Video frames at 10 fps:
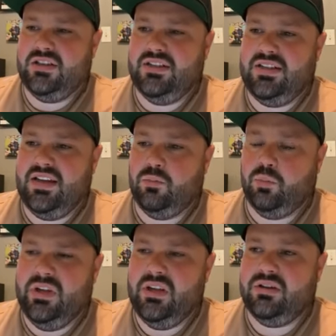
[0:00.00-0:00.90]
set
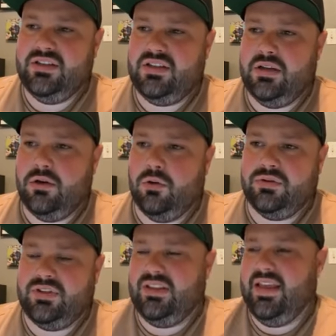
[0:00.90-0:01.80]
realistic
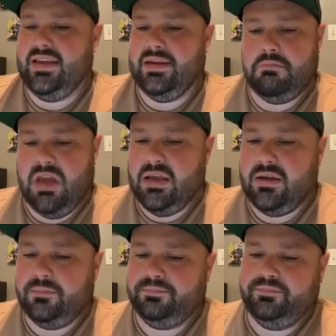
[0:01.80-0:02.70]
goals that they can make.
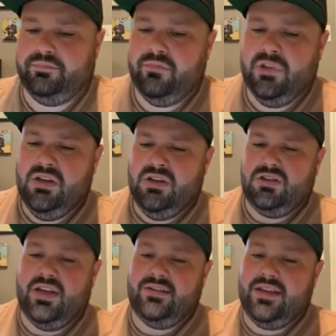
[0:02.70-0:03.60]

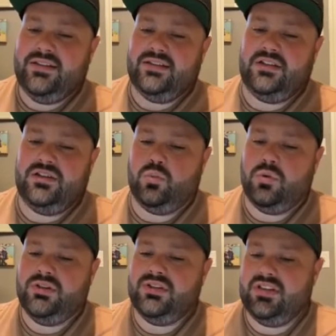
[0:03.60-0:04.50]
So that's just
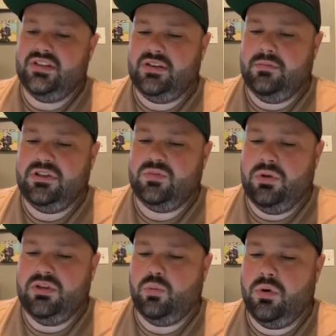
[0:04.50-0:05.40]
one system.
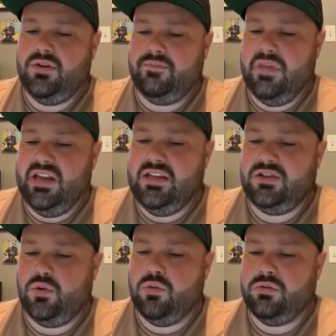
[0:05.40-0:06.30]
It's one of many
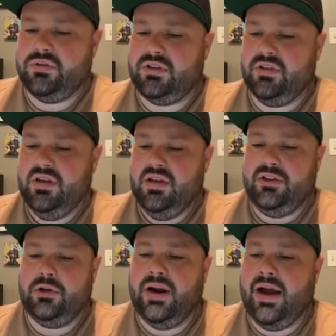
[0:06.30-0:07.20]
tools
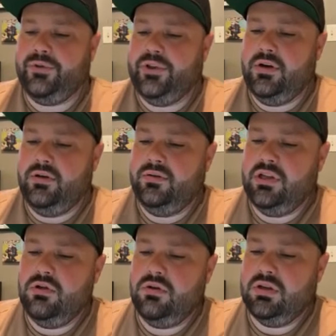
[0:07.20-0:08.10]
that are out there
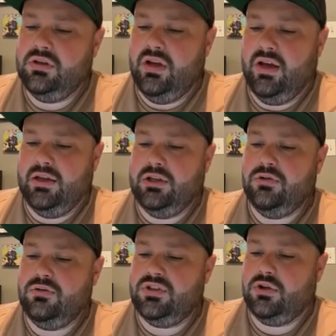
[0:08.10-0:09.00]
that you can
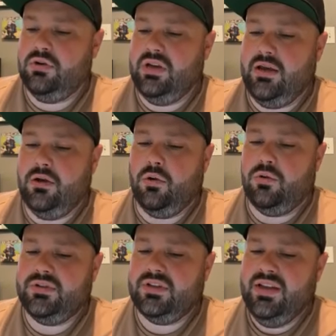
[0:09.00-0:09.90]
use to create
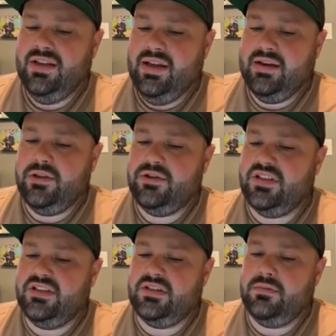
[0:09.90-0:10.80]
goals. Another
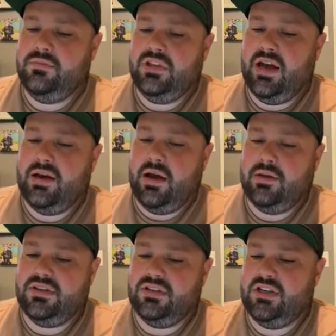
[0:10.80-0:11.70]
system that
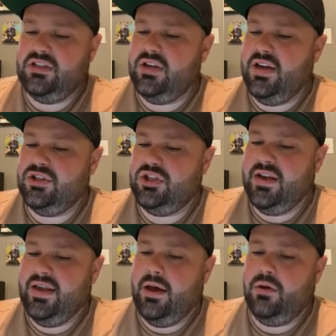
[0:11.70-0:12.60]
I'd suggest you guys
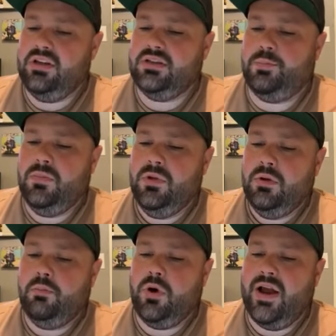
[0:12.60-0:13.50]
check out is
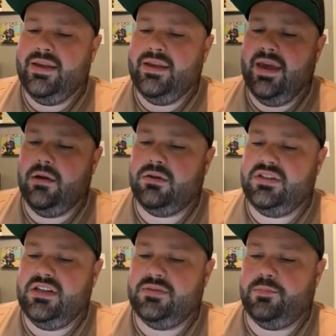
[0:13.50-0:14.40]
Brian
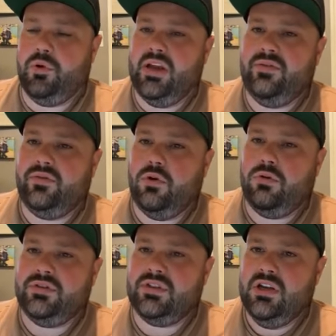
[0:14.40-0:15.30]
Kelsey's Brave
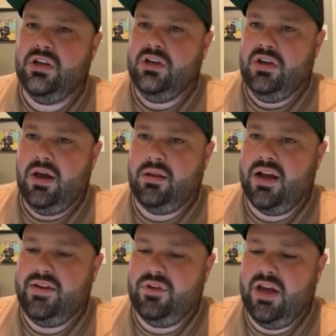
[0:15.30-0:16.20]
Goals. A
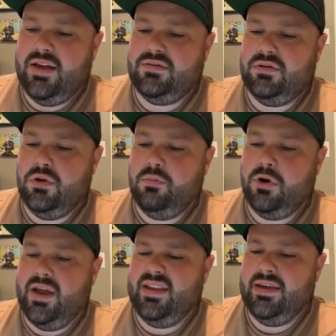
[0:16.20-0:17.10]
lot of you guys know
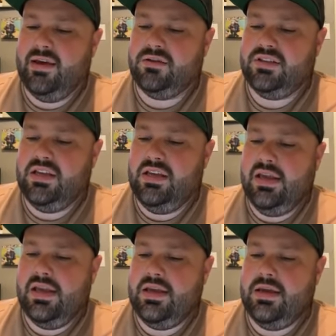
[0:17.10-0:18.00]
Brian Kelsey.
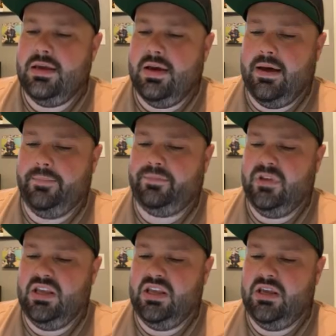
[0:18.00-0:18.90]

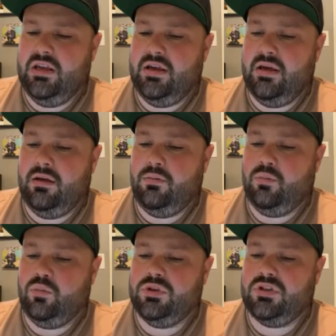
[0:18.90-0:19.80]
He
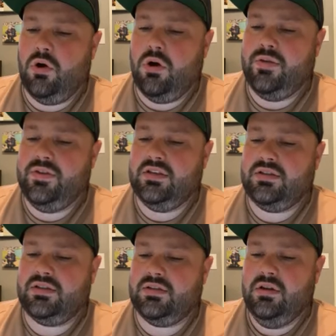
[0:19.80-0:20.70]
was on
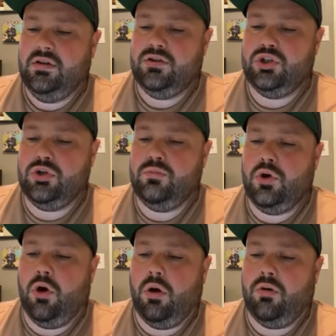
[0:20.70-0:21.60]
this Zoom
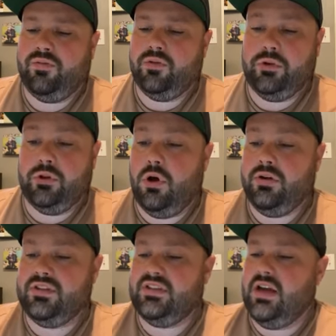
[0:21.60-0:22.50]
call for the
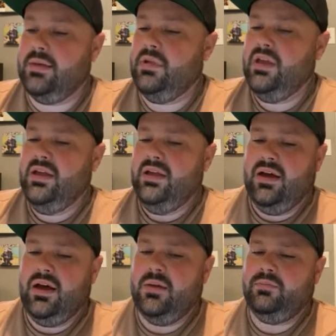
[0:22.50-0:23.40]
longest time.
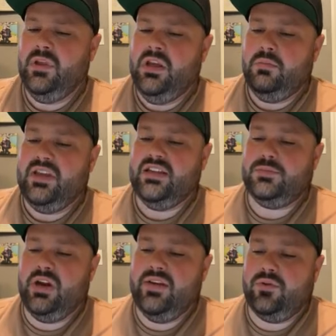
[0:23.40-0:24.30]
But his
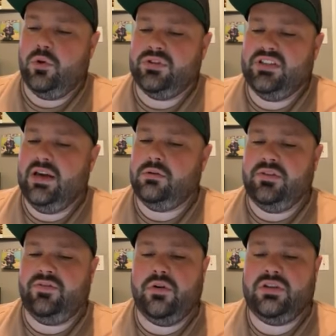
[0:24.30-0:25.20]
Brave Goals, it not only
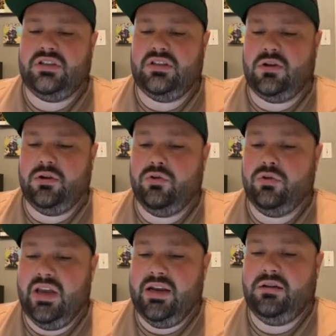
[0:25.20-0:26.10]
focuses on
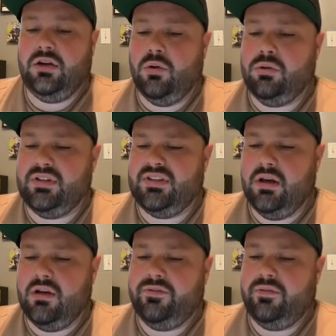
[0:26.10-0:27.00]
creating the goal
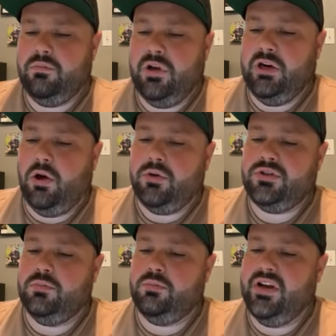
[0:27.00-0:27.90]
itself, but it
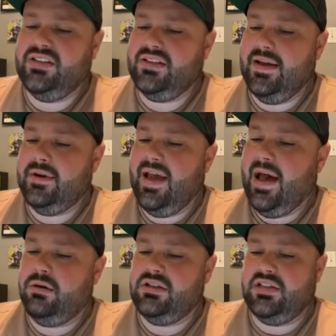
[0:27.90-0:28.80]
also breaks down
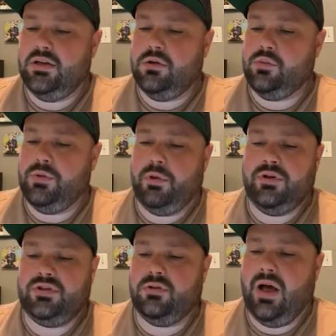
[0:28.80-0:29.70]
how to deal with
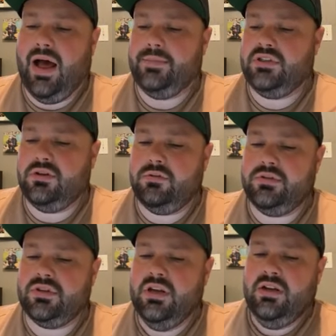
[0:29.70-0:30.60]
personal
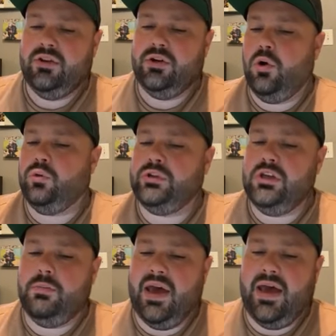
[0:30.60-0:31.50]
obstacles that are holding
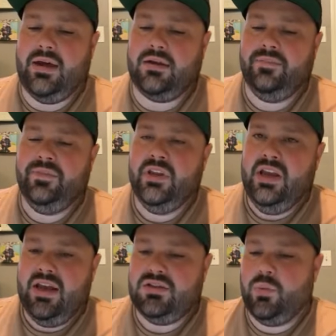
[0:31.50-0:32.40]
you back.
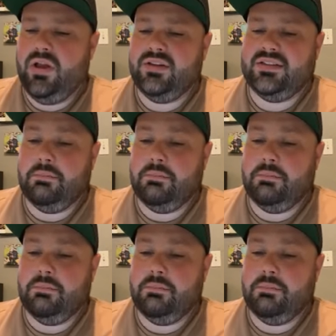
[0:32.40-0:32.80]
as well as the